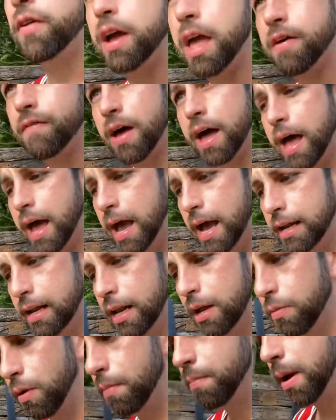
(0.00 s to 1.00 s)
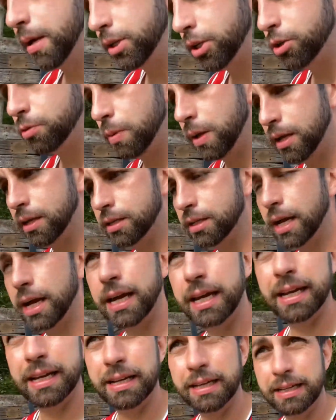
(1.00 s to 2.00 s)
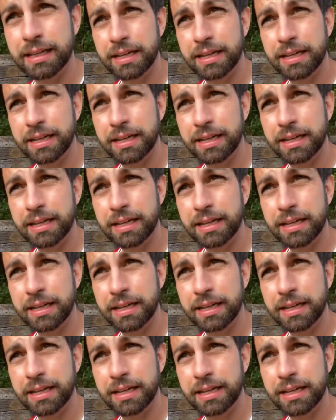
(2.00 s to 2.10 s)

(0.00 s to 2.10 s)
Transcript: I ever had anyone message me and say,